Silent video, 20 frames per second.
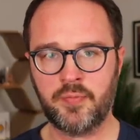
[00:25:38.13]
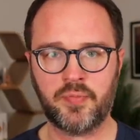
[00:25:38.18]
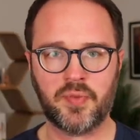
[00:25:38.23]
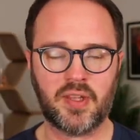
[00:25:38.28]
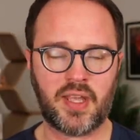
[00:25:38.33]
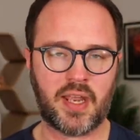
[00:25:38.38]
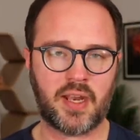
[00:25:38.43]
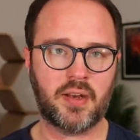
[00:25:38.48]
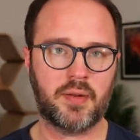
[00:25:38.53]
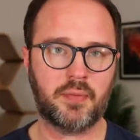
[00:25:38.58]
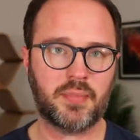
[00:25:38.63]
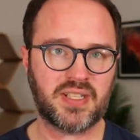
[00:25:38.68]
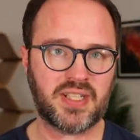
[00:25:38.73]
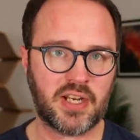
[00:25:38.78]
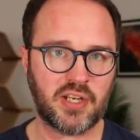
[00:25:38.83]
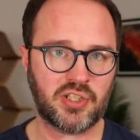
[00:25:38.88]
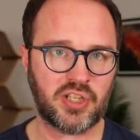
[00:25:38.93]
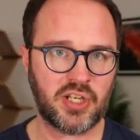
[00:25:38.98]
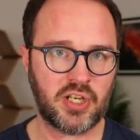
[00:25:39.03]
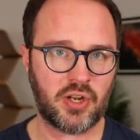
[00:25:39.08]
Again,
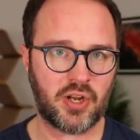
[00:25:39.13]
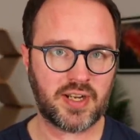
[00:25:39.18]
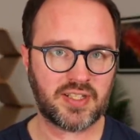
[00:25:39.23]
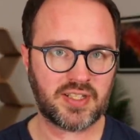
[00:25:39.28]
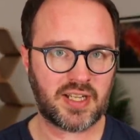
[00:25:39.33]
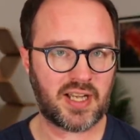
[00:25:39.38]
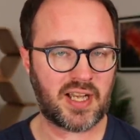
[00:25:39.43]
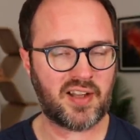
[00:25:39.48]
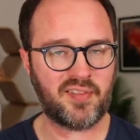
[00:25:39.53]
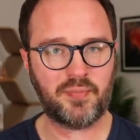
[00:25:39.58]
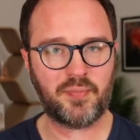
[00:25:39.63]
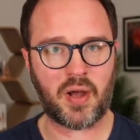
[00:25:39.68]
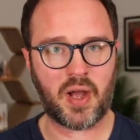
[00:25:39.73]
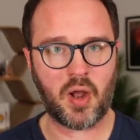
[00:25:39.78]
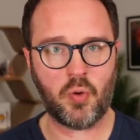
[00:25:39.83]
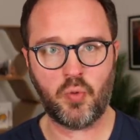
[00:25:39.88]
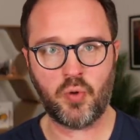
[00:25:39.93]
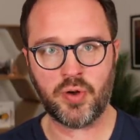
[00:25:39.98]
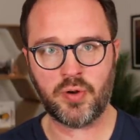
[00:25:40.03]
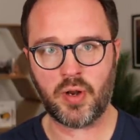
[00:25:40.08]
potentially nice to have, but I
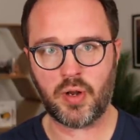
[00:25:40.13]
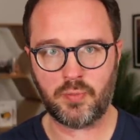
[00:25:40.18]
wouldn't